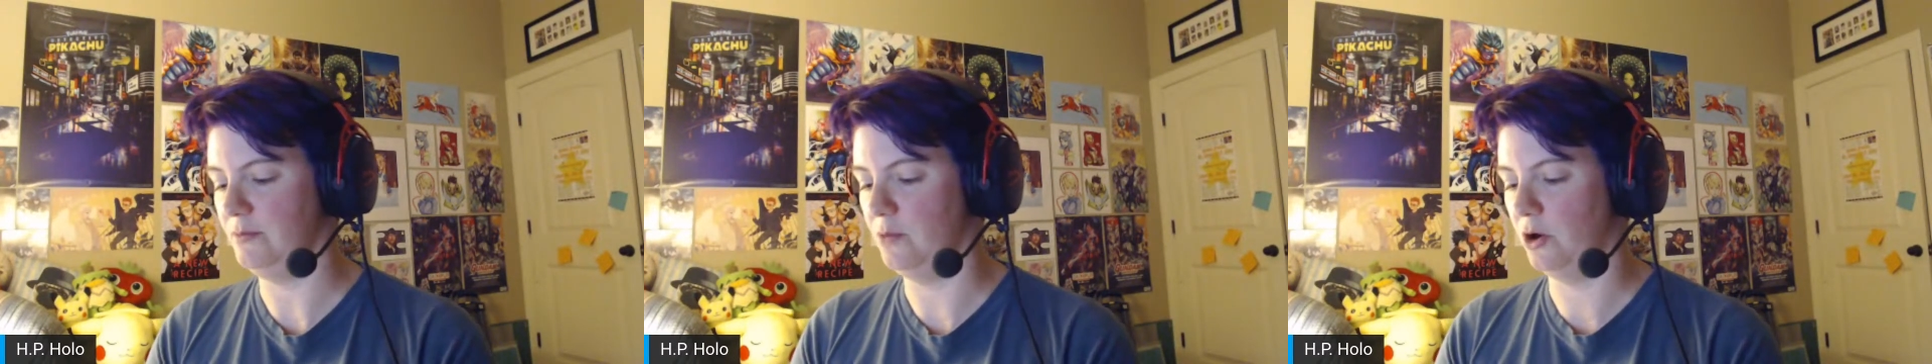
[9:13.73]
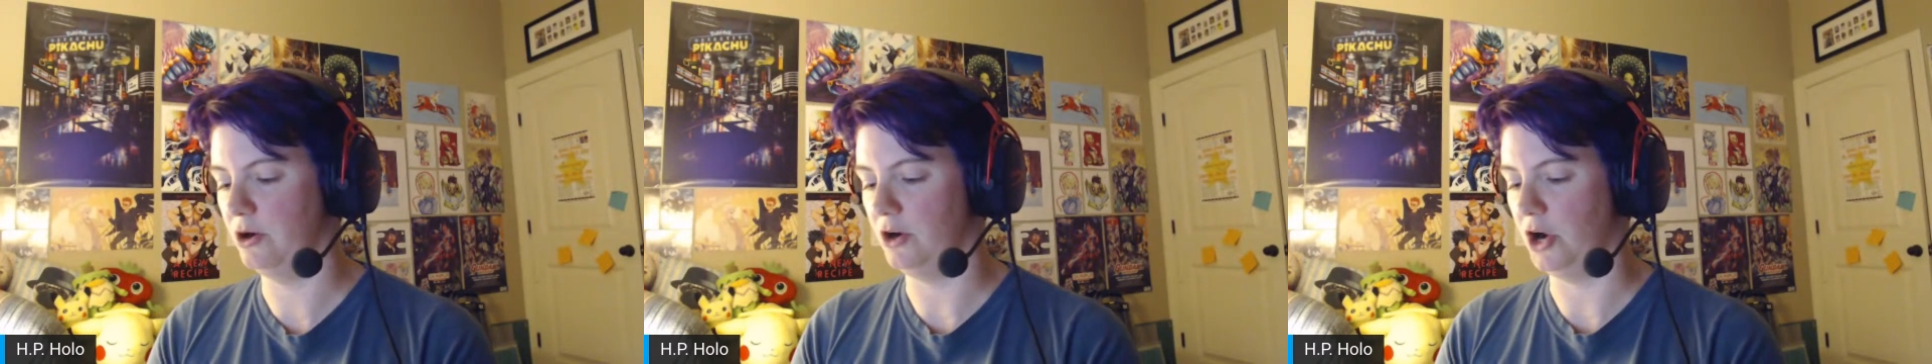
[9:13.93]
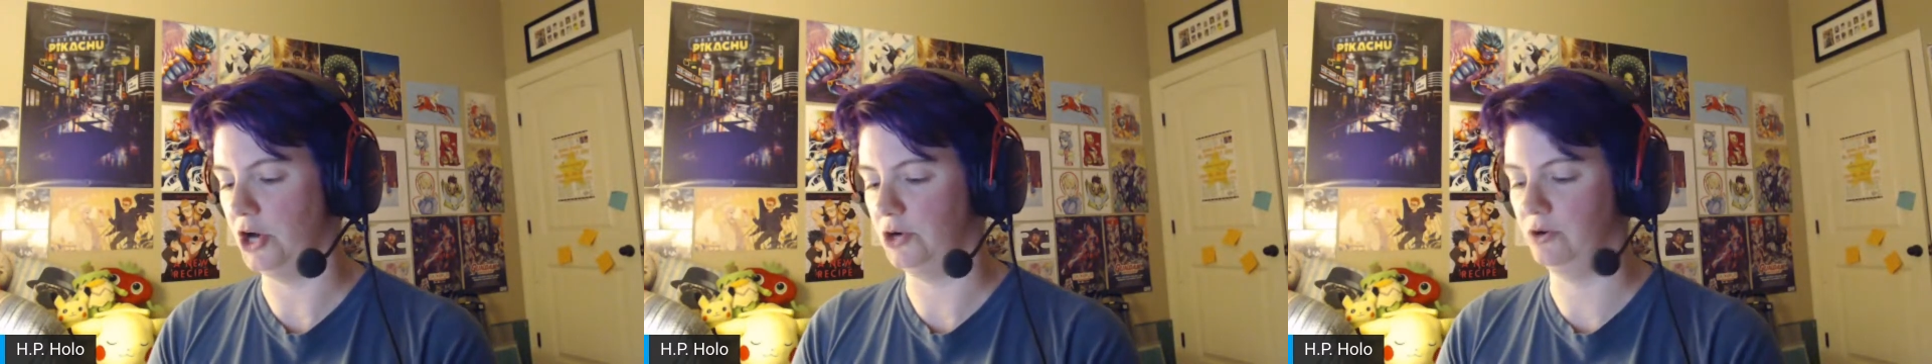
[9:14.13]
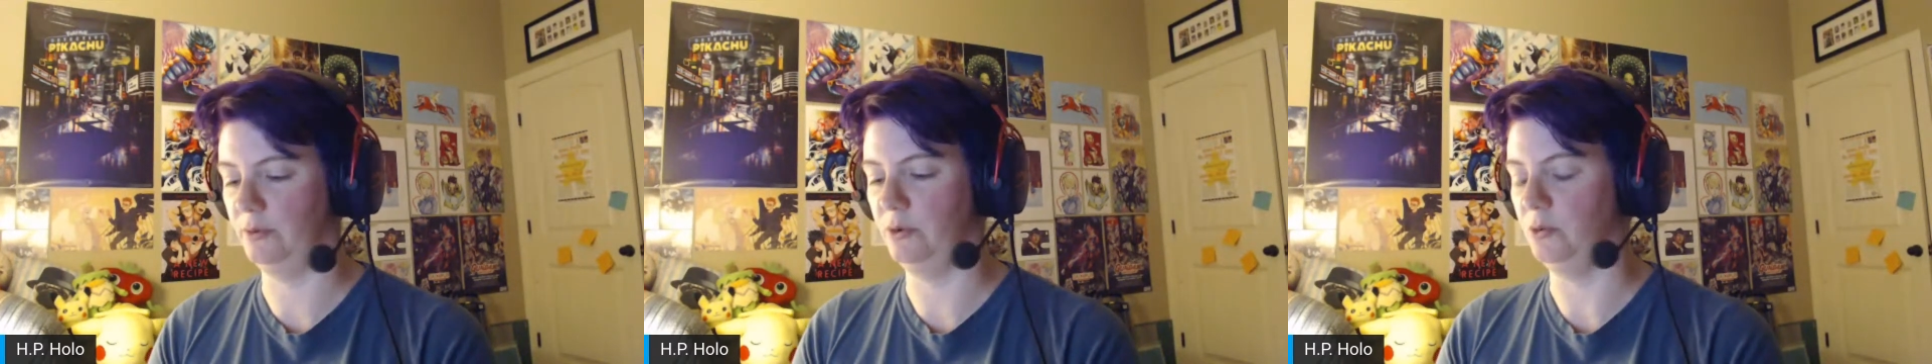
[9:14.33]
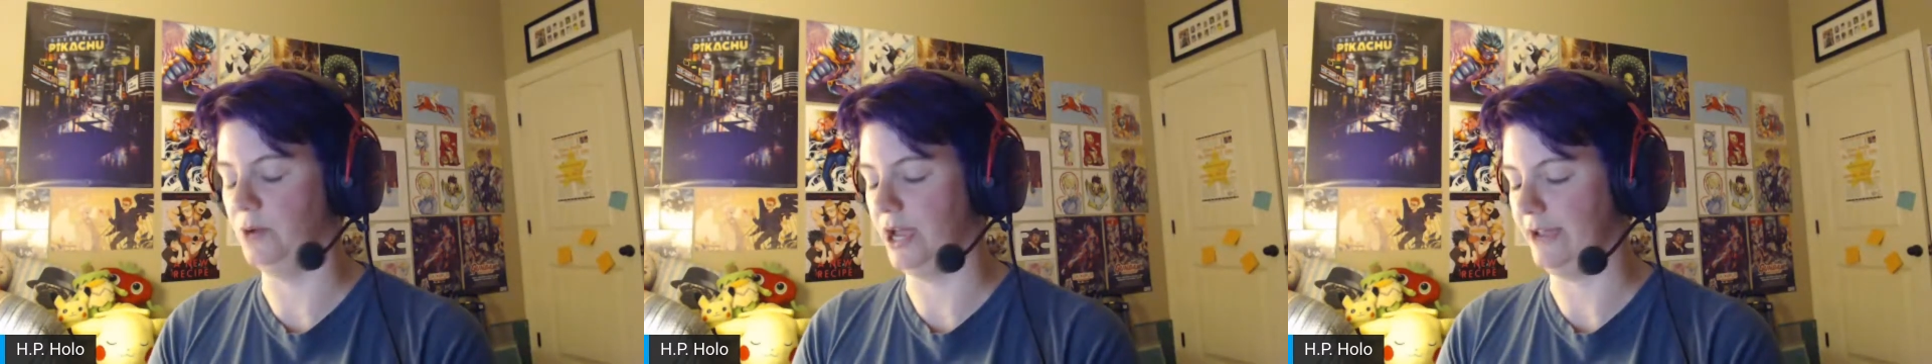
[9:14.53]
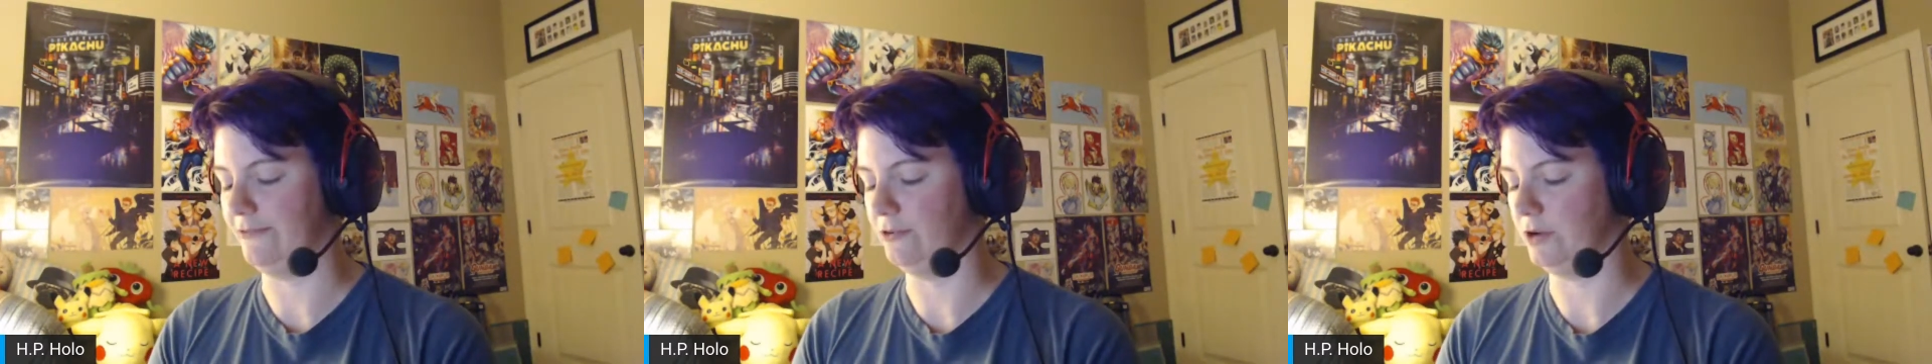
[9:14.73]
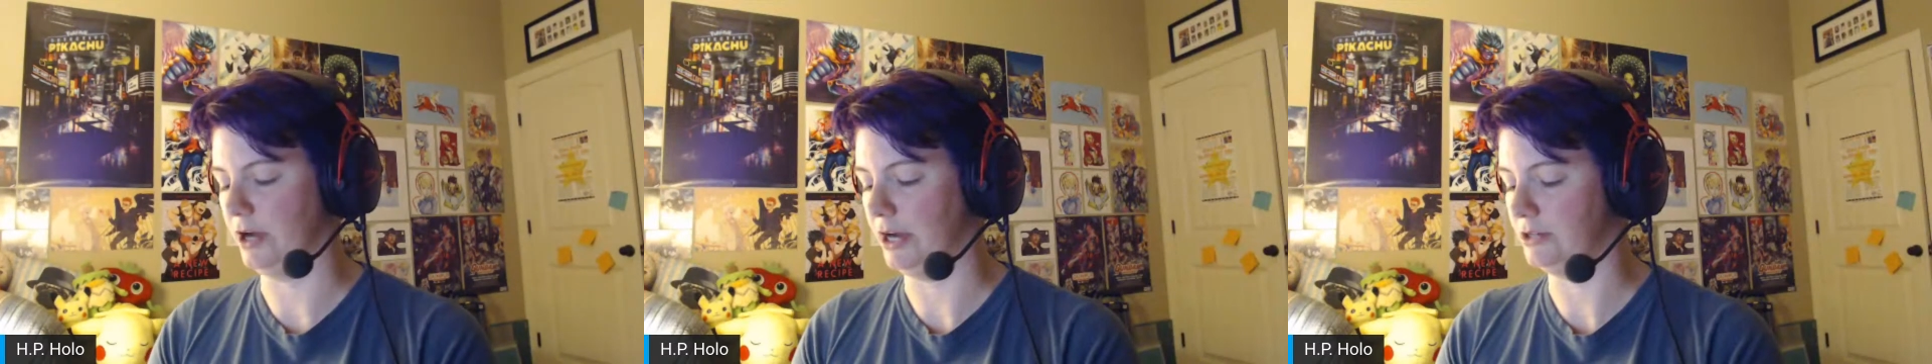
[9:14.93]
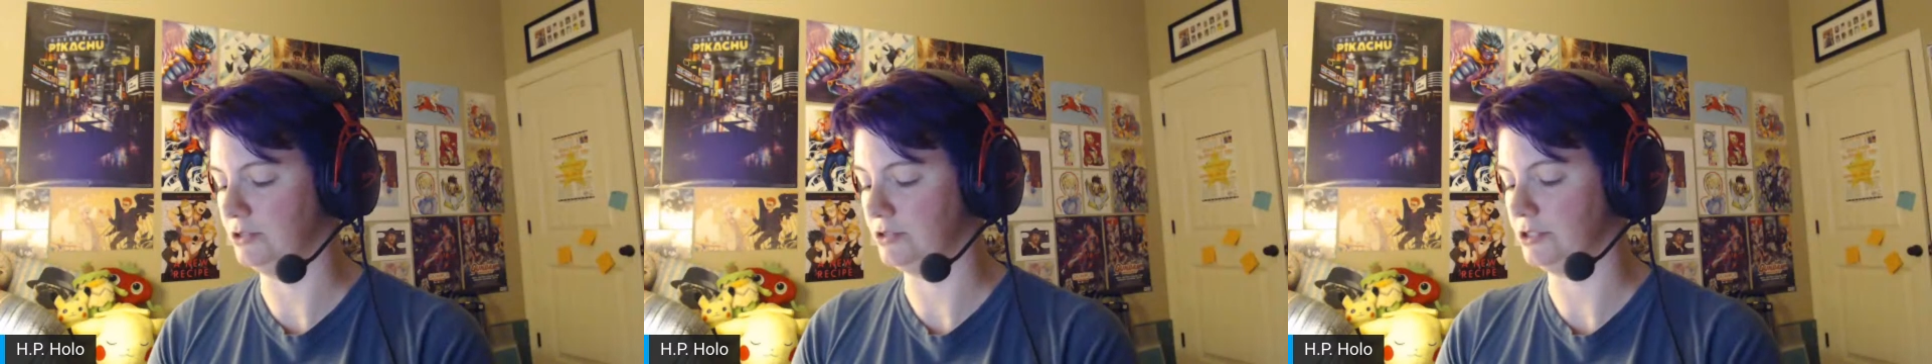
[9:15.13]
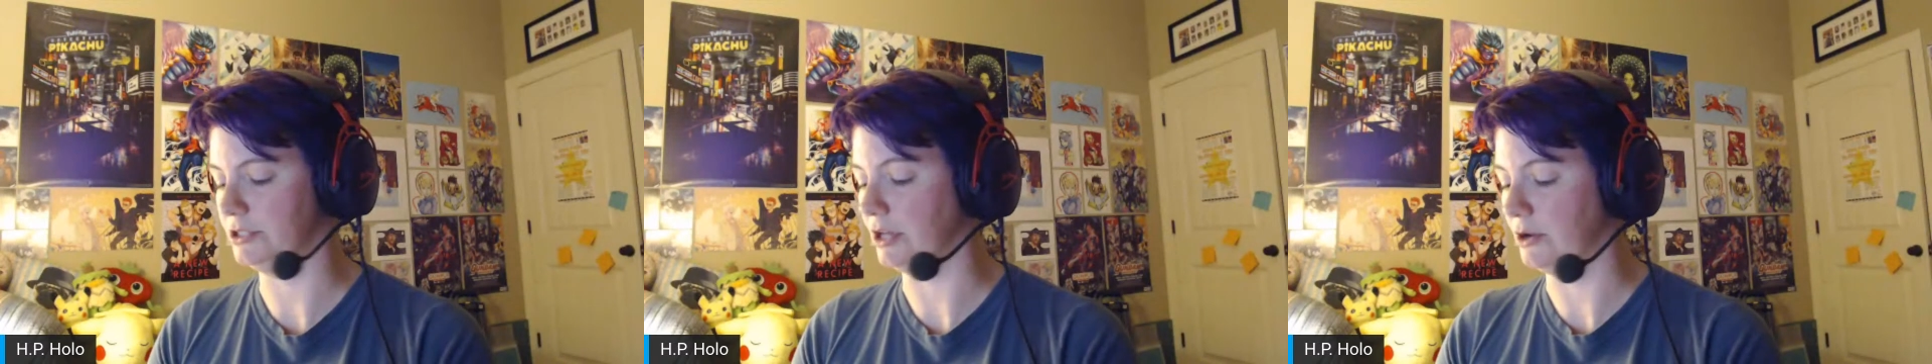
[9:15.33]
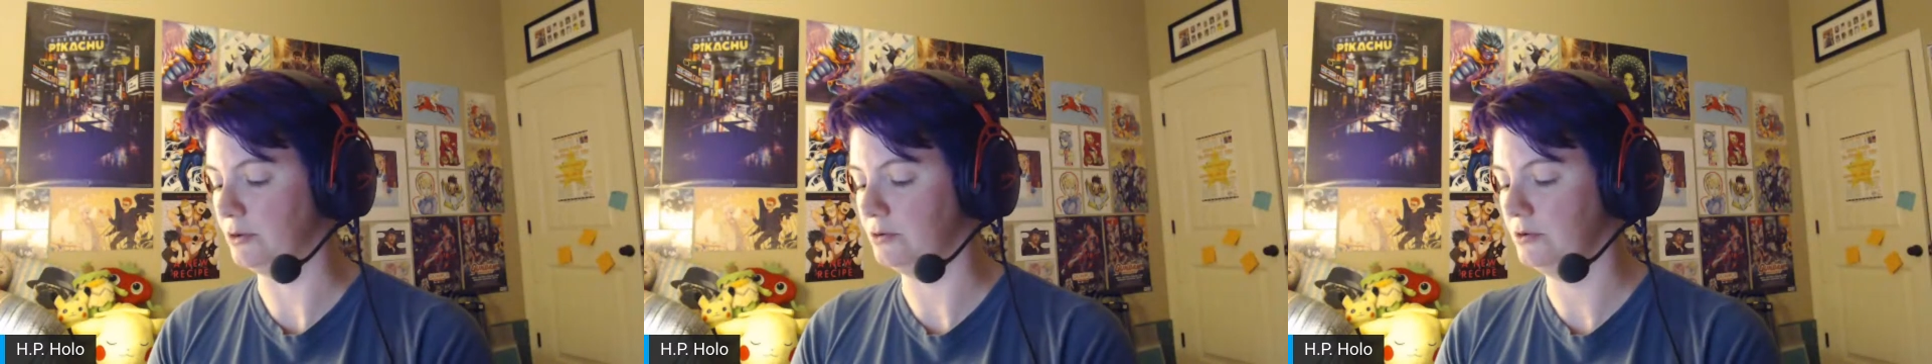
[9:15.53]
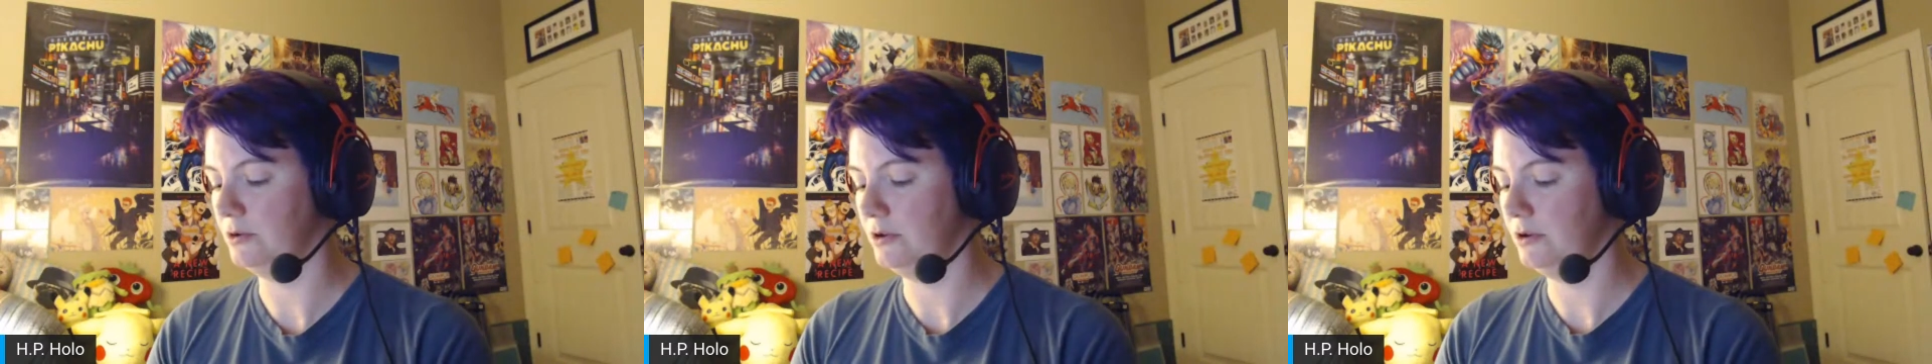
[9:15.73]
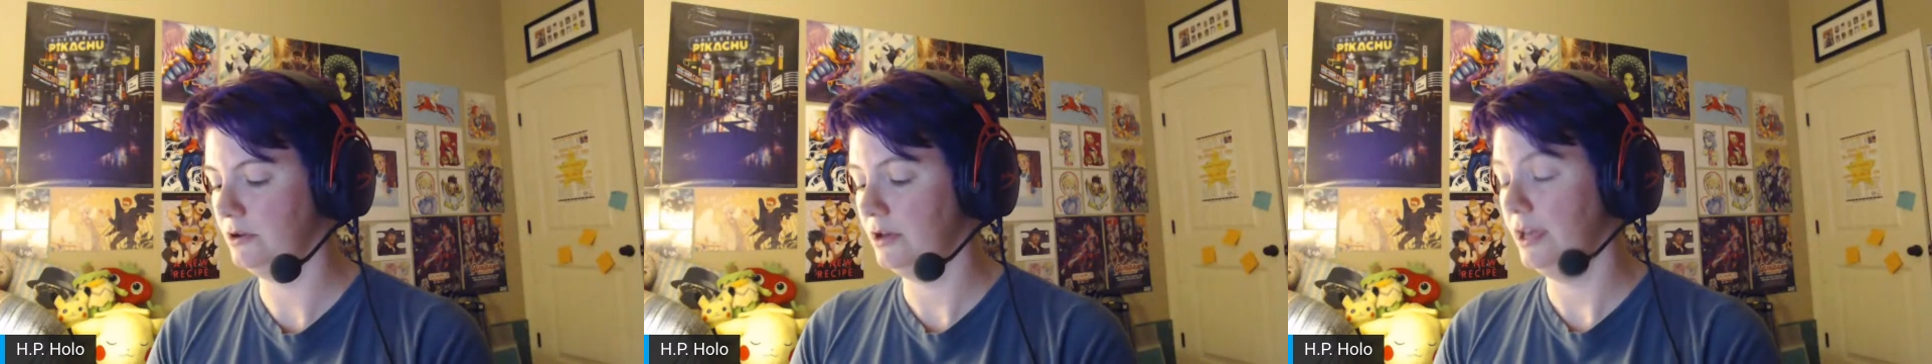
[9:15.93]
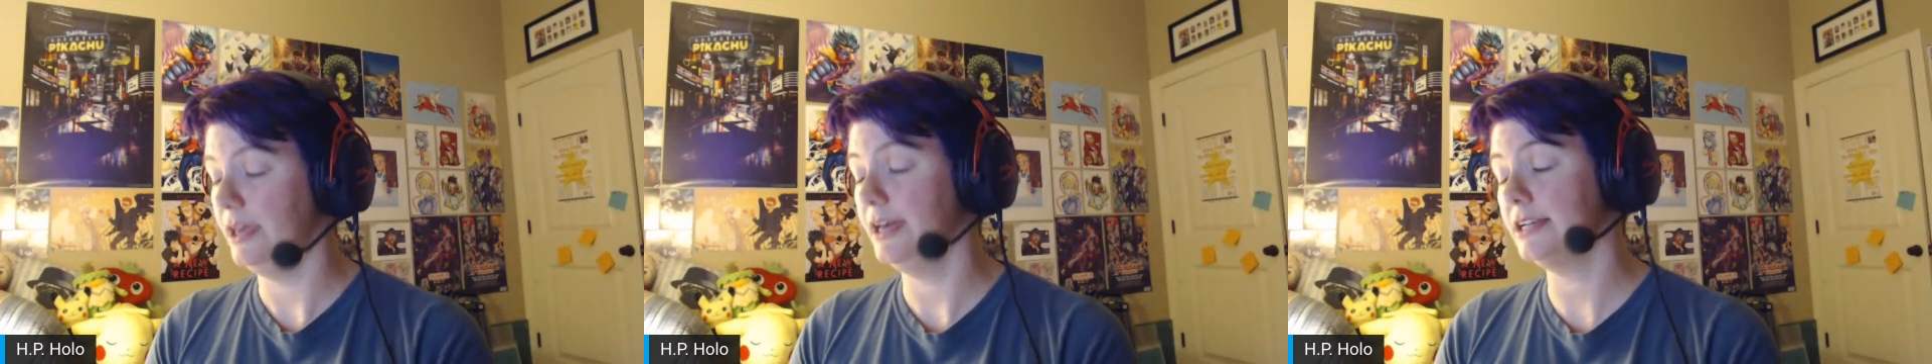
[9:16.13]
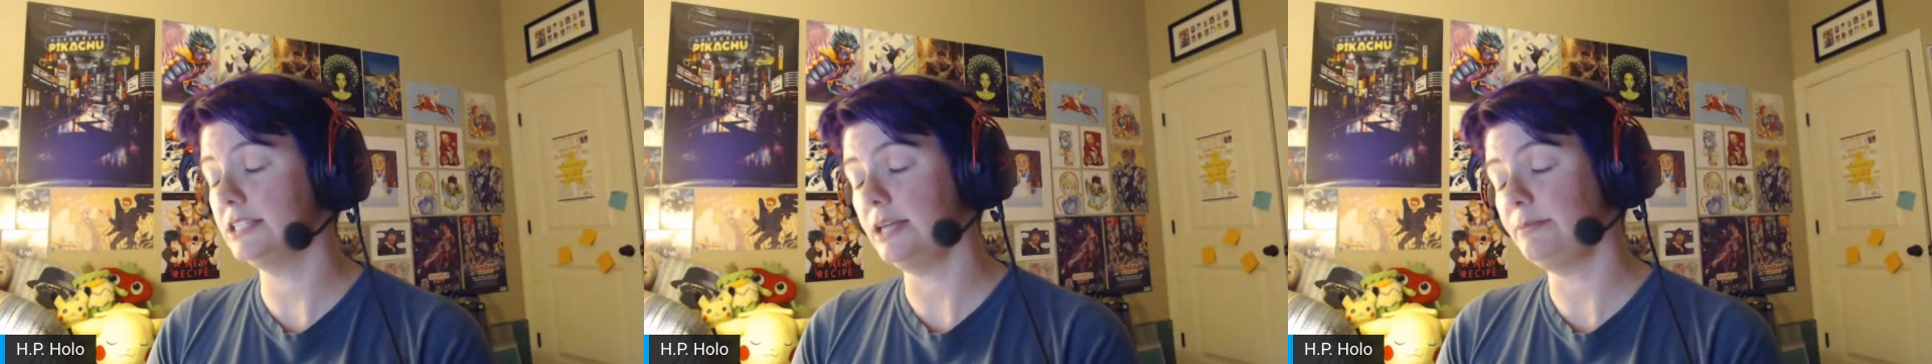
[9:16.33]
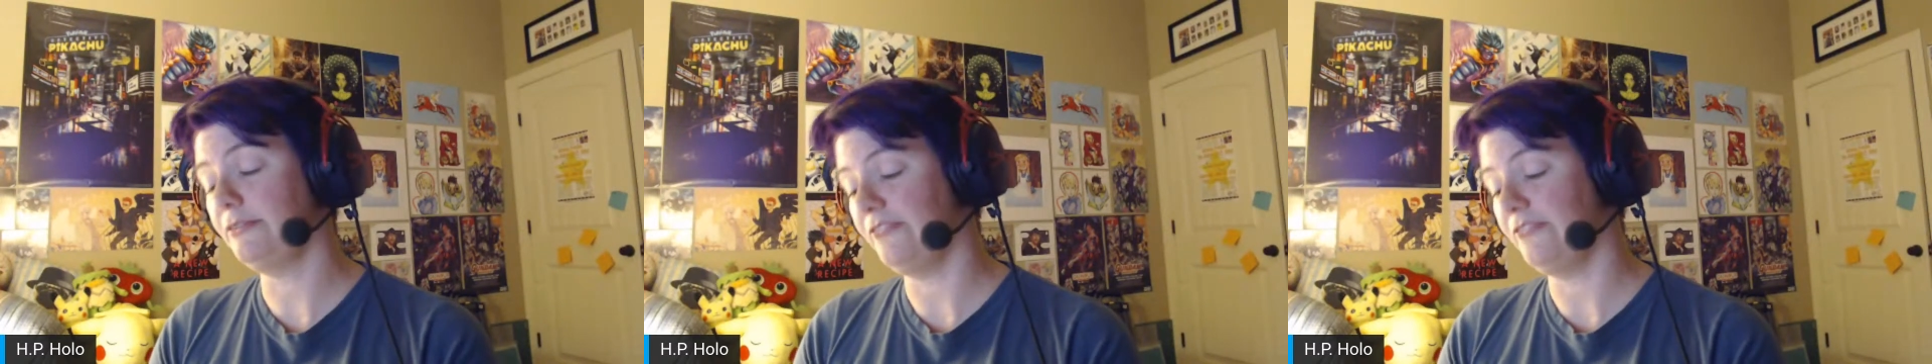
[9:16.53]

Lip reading: more honorable way for a hunter to go. Except